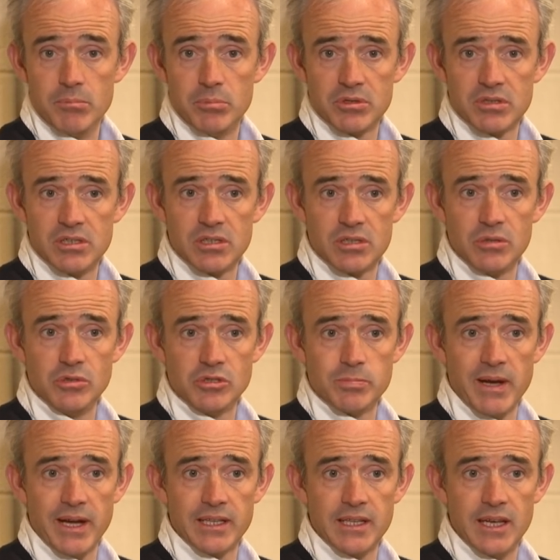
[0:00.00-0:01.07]
But the Latouche
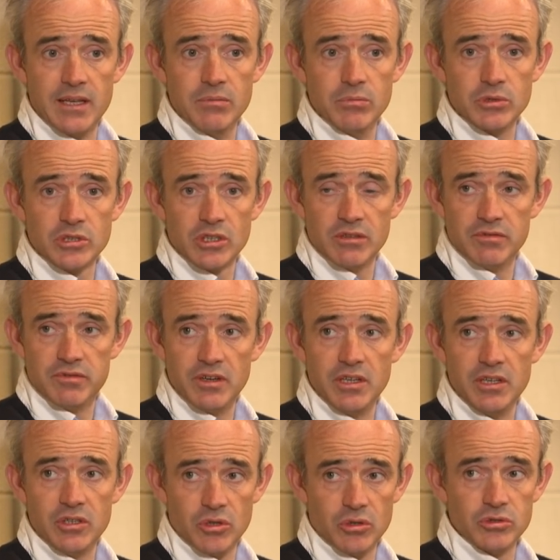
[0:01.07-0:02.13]
back then was
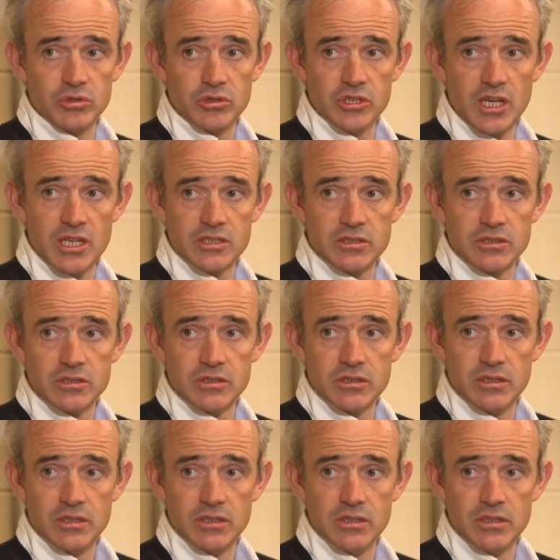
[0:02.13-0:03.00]
confined to hunter chasers.